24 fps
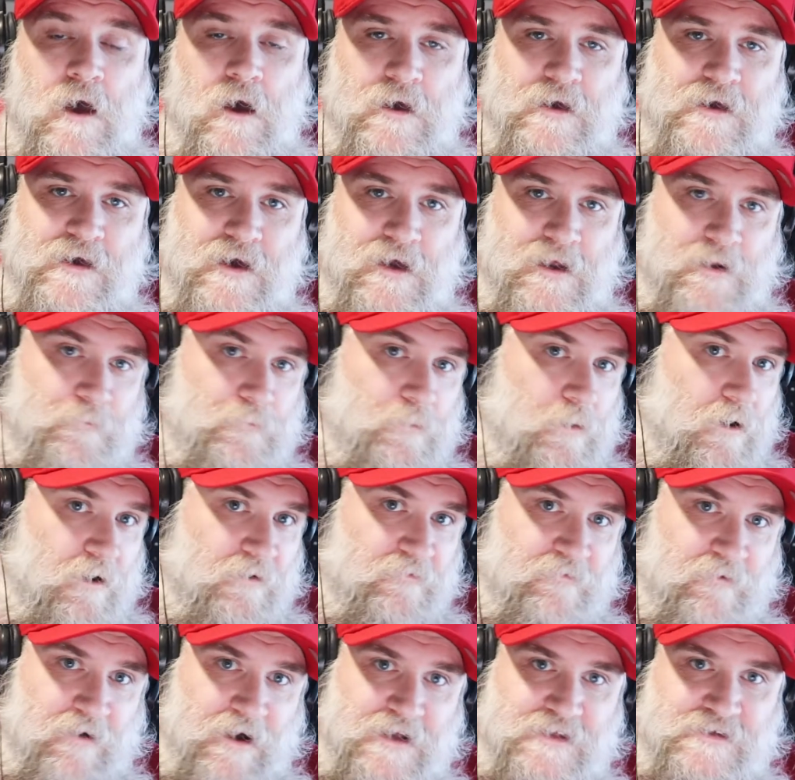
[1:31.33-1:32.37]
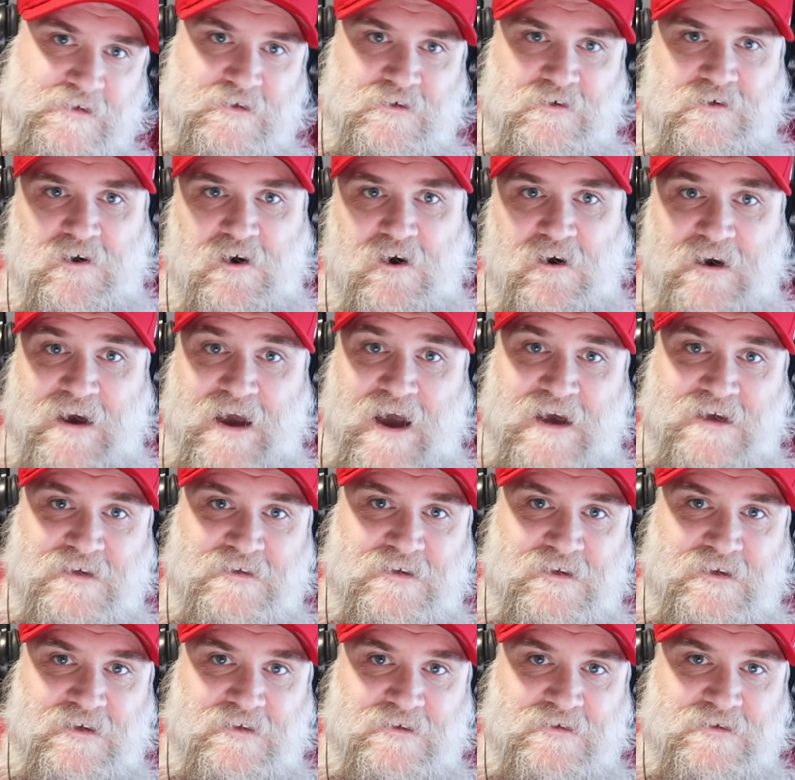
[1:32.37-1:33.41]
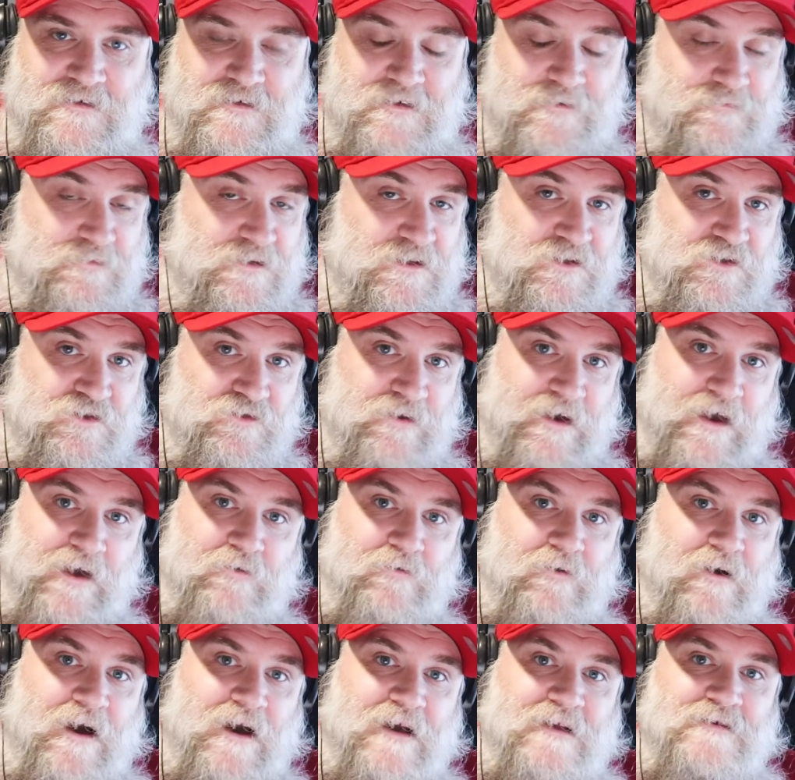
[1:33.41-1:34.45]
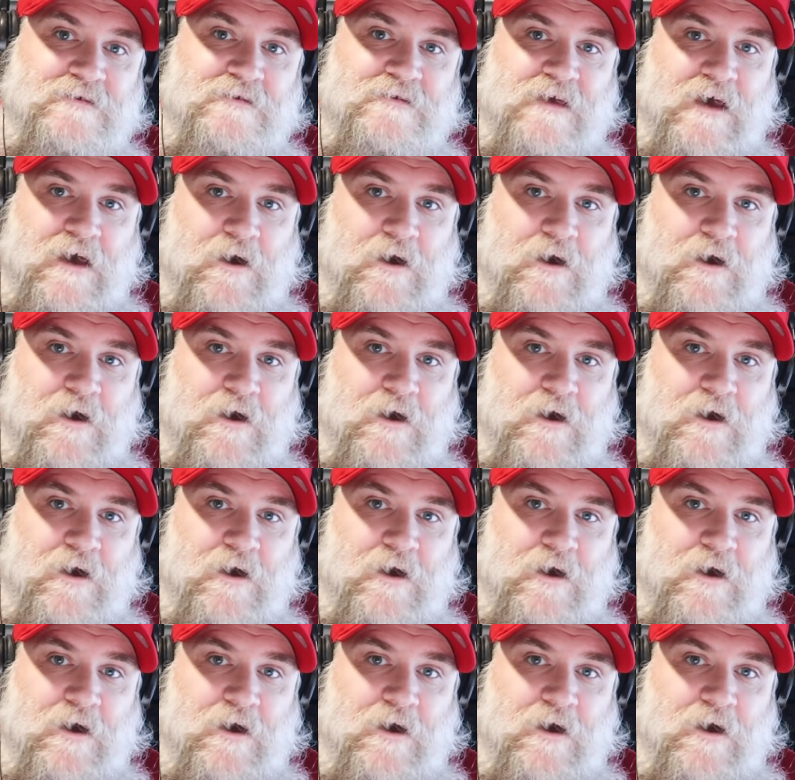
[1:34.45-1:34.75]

He had bar fights and car accidents and missed train rides.